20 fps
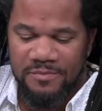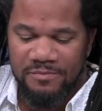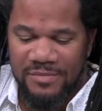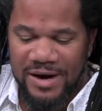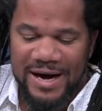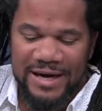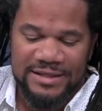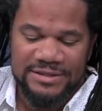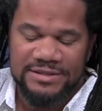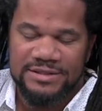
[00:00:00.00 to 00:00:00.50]

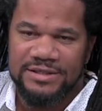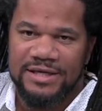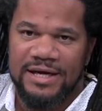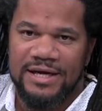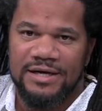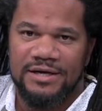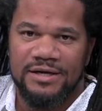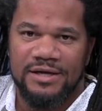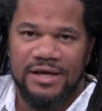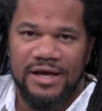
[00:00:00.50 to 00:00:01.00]

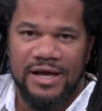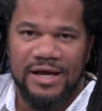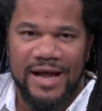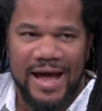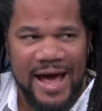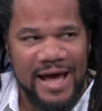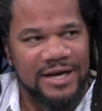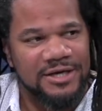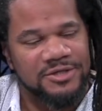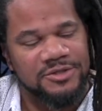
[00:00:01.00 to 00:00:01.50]
mindset and
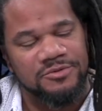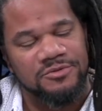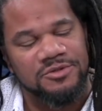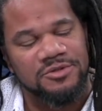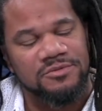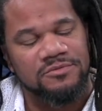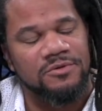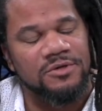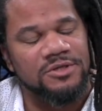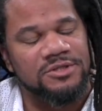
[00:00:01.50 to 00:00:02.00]
attitude
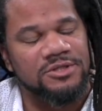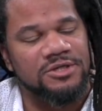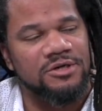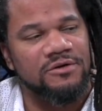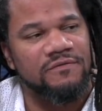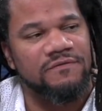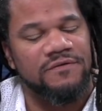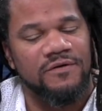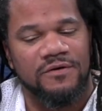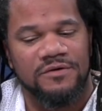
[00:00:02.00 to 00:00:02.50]
towards
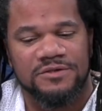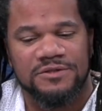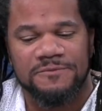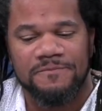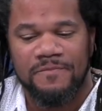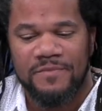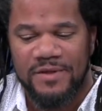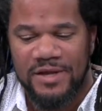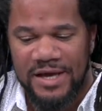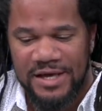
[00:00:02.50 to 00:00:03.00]
certain folks
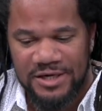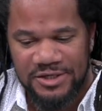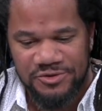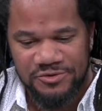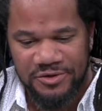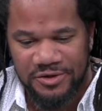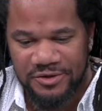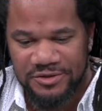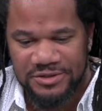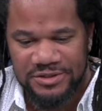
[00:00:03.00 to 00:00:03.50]
and it
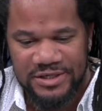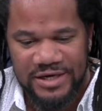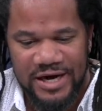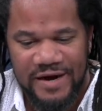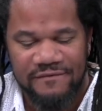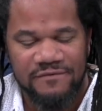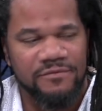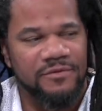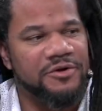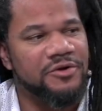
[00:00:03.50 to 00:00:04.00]
trickles to
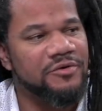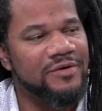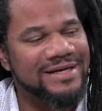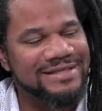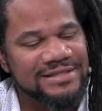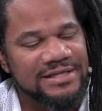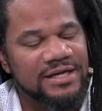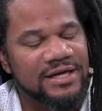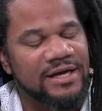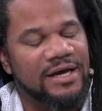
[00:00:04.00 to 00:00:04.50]
everyone who
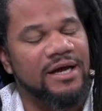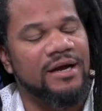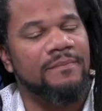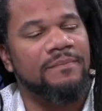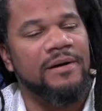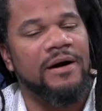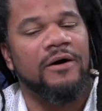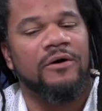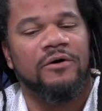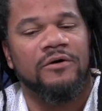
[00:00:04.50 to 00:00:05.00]
has any kind
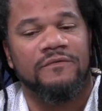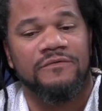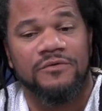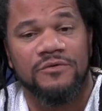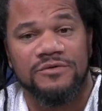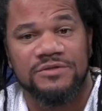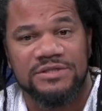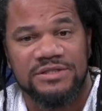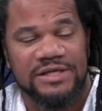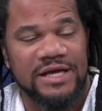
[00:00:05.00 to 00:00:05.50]
of power over
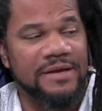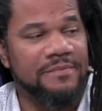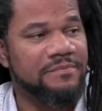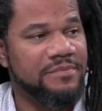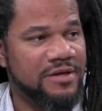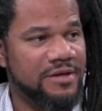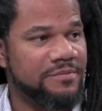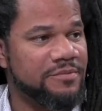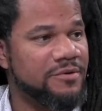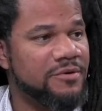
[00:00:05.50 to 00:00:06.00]
those same
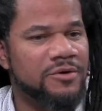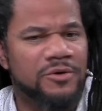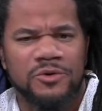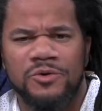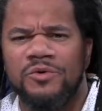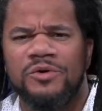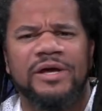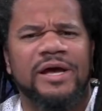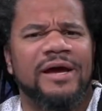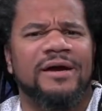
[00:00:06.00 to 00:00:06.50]
people.
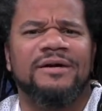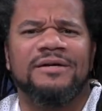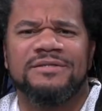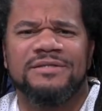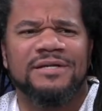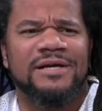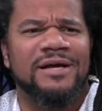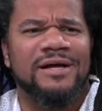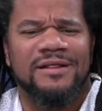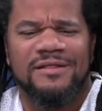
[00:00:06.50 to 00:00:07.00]
Who
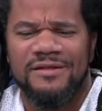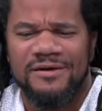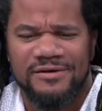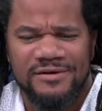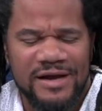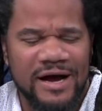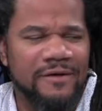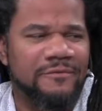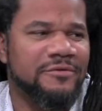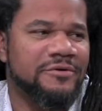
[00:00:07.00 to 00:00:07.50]
cares? They're
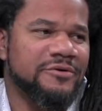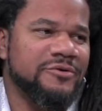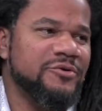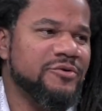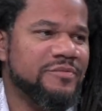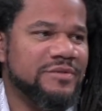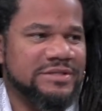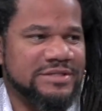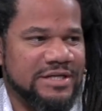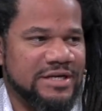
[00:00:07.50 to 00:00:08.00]
not real
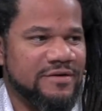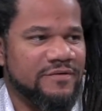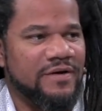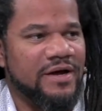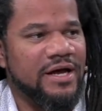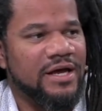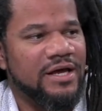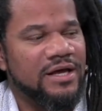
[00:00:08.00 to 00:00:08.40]
humans anyway.